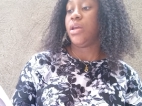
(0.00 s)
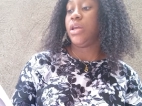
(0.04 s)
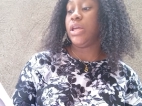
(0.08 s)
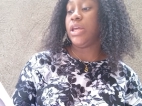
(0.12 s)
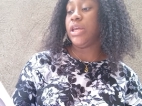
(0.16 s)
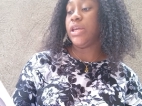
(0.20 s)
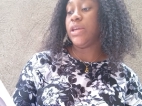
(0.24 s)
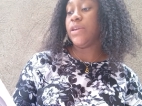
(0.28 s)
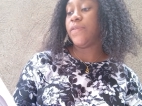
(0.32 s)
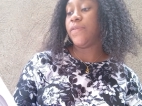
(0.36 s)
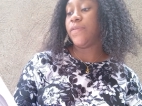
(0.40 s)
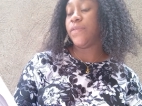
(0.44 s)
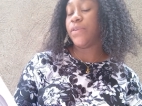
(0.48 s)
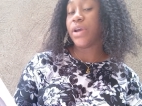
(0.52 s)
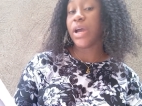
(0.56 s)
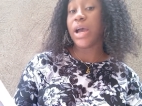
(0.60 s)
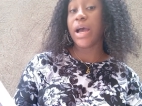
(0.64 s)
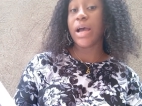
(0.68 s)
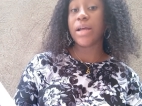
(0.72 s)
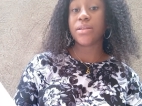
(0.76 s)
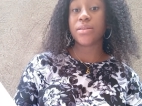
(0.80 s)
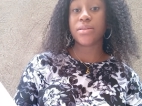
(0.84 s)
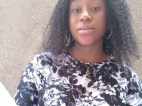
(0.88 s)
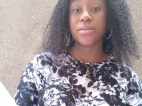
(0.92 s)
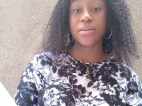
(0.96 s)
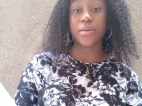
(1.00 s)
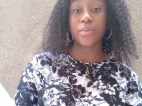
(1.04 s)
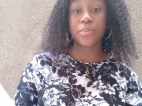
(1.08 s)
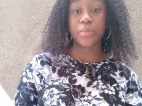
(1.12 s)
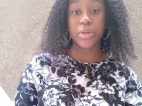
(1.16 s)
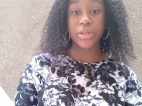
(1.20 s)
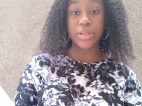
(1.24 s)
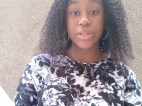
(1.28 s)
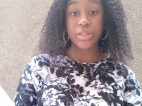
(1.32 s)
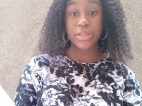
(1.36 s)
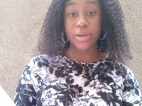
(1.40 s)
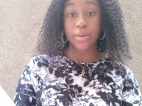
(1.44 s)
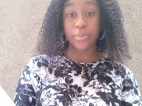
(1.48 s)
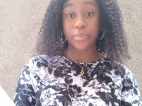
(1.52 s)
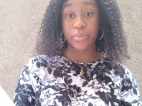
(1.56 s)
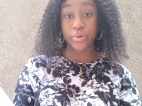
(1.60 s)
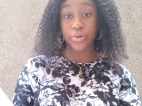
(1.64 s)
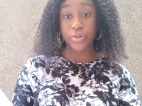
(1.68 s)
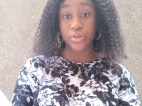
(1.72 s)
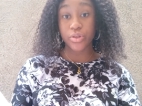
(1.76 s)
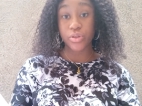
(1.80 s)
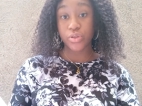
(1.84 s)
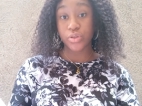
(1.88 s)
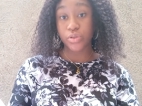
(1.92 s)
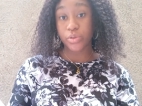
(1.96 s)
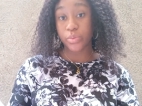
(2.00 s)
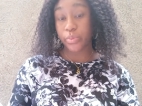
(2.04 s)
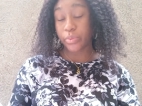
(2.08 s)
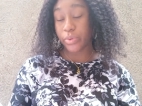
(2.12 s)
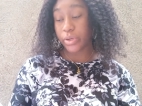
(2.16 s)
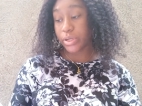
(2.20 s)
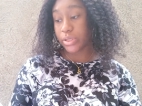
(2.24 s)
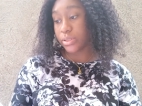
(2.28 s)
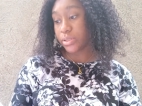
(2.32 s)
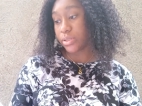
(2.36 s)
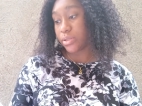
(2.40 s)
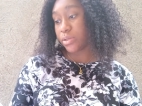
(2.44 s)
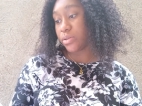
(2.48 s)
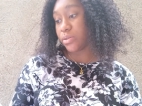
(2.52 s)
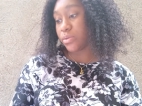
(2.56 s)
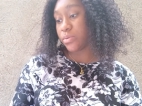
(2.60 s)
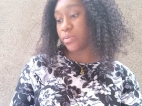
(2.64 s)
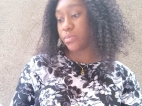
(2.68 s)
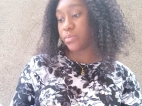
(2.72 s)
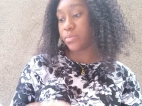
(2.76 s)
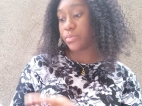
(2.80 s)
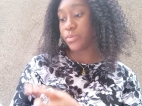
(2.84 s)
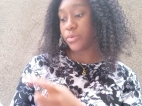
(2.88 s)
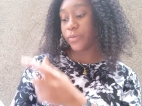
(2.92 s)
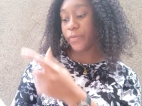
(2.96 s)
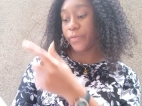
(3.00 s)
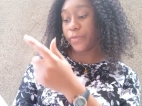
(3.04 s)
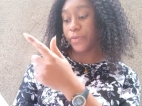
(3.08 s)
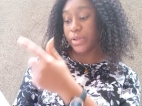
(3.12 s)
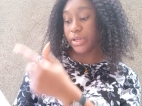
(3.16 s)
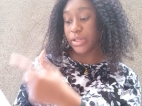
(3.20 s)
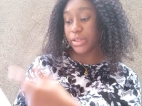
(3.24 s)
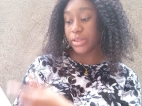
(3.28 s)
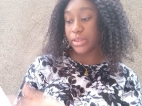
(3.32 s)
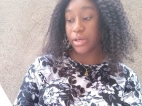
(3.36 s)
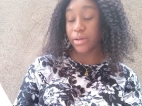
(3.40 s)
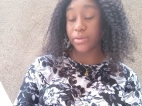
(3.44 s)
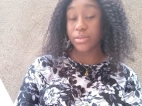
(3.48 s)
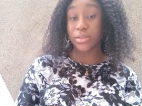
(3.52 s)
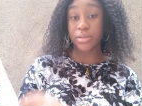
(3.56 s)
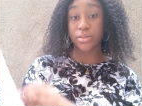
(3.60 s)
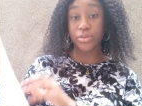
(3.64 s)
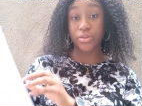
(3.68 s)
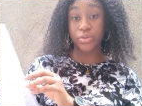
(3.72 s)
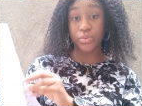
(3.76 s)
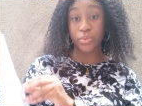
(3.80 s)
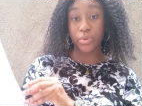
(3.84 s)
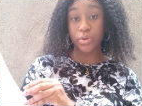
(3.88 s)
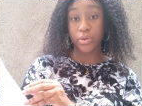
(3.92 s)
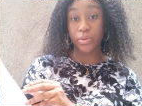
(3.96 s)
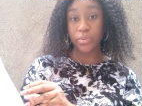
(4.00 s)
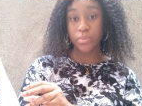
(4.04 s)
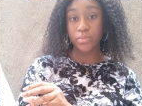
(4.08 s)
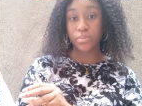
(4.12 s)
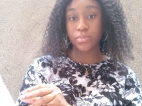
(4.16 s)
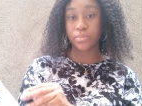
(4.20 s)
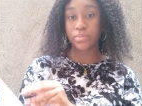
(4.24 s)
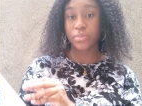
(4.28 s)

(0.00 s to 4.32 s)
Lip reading: if you had somebody that brought you to Brazil, you fill it out as well.